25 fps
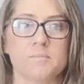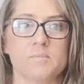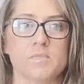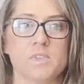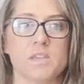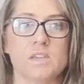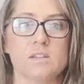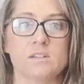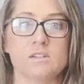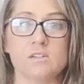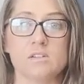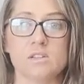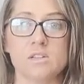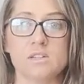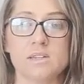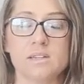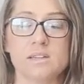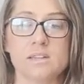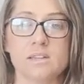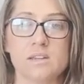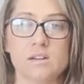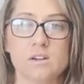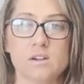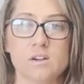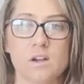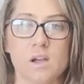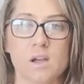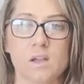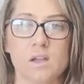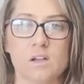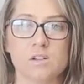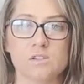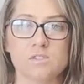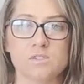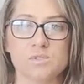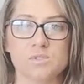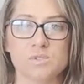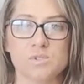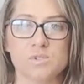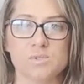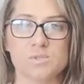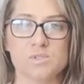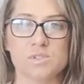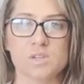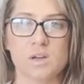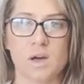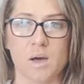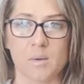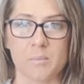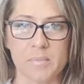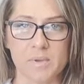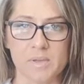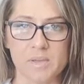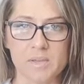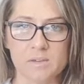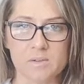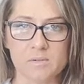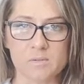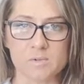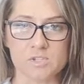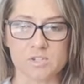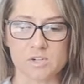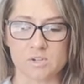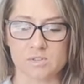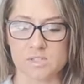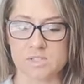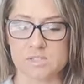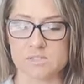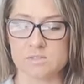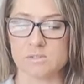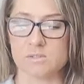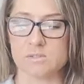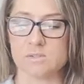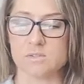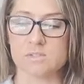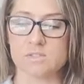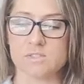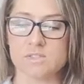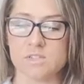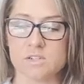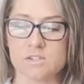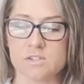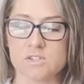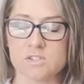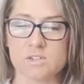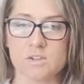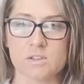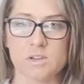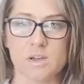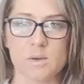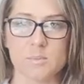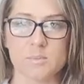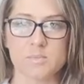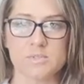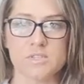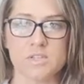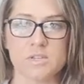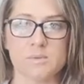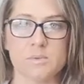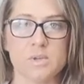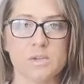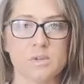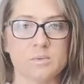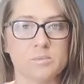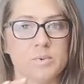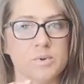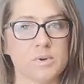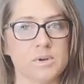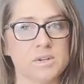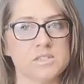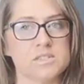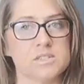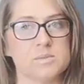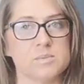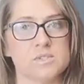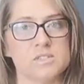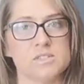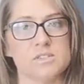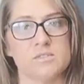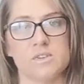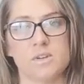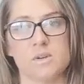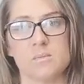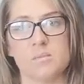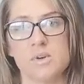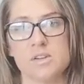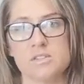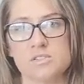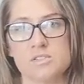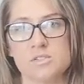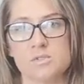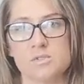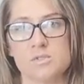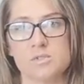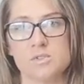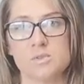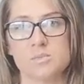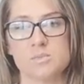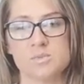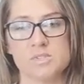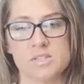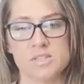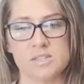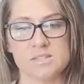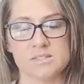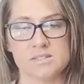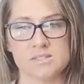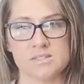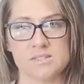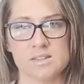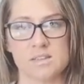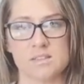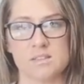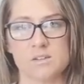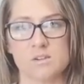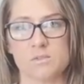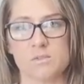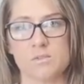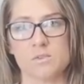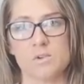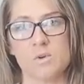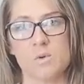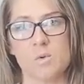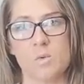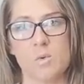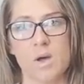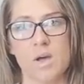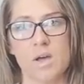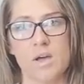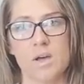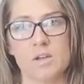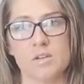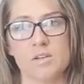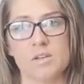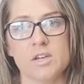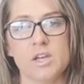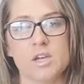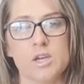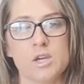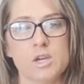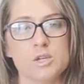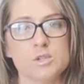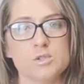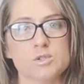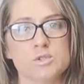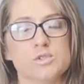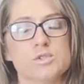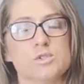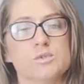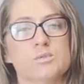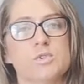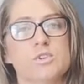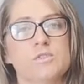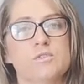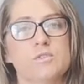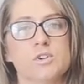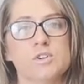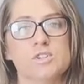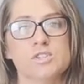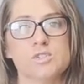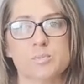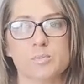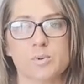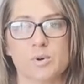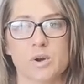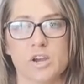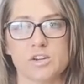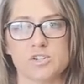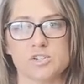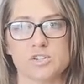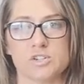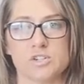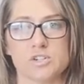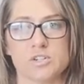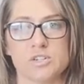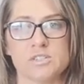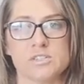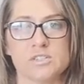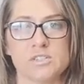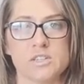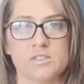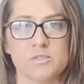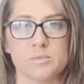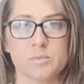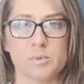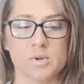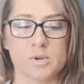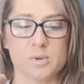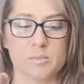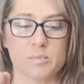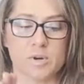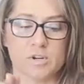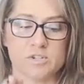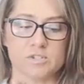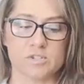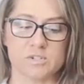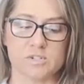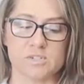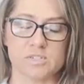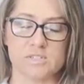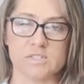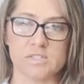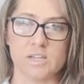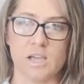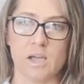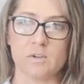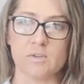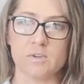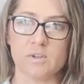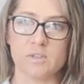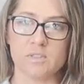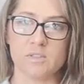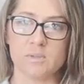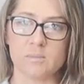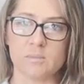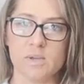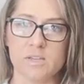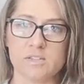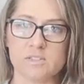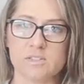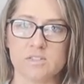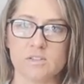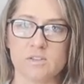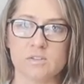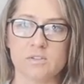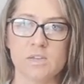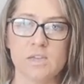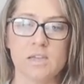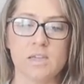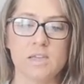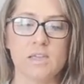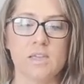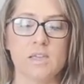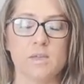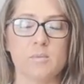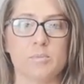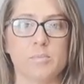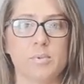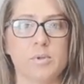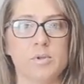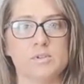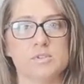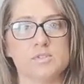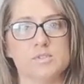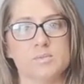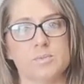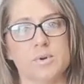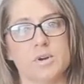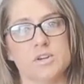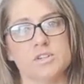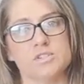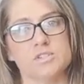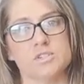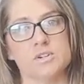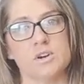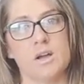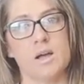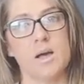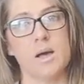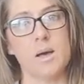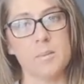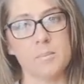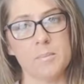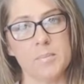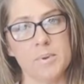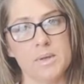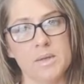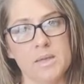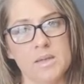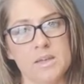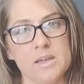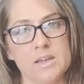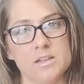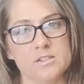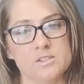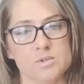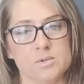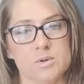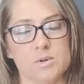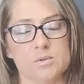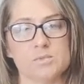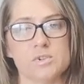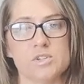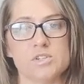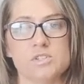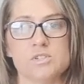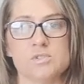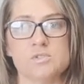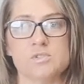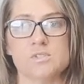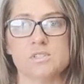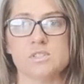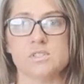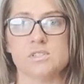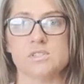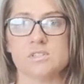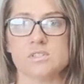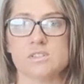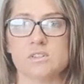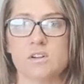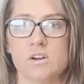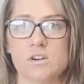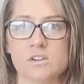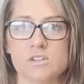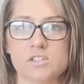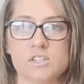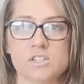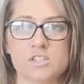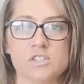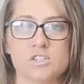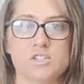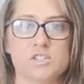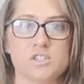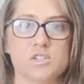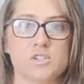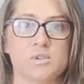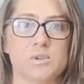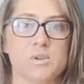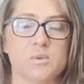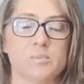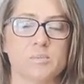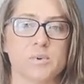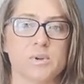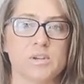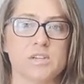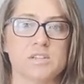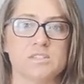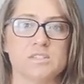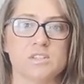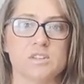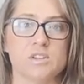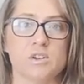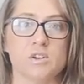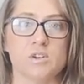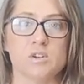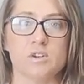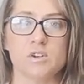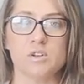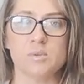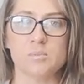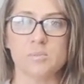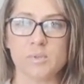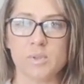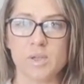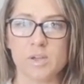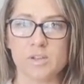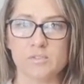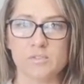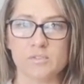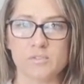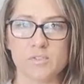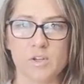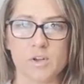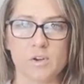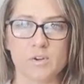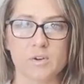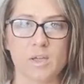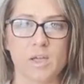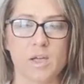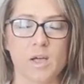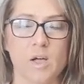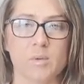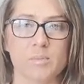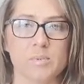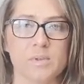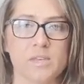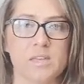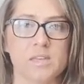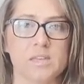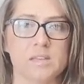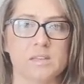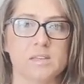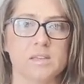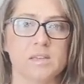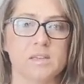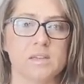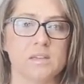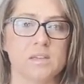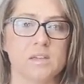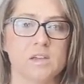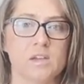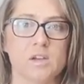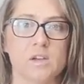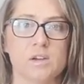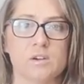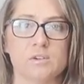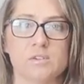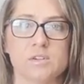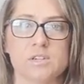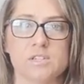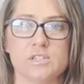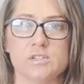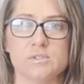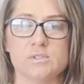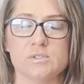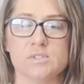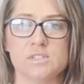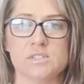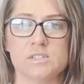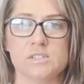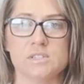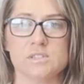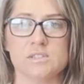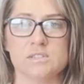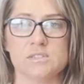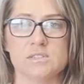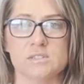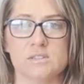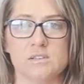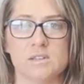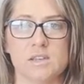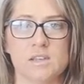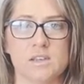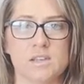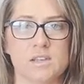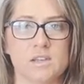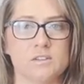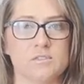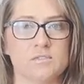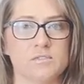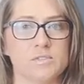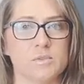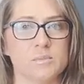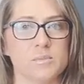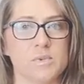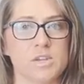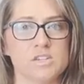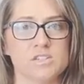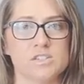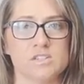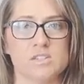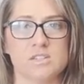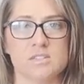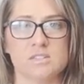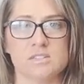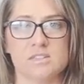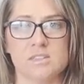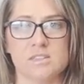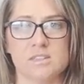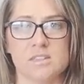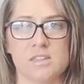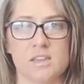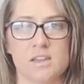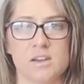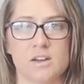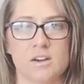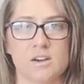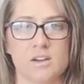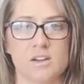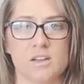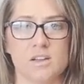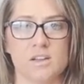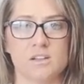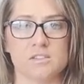In clinic here, I also use cupping, which are these little suction cups that we can put on specific muscle groups. They stay there for a while. So it's a reverse pressure. Instead of putting pressure down on the muscle, it pulls pressure up. And so it reduces scar tissue, it brings in good blood flow to help healing, reduces any inflammation that's in the area.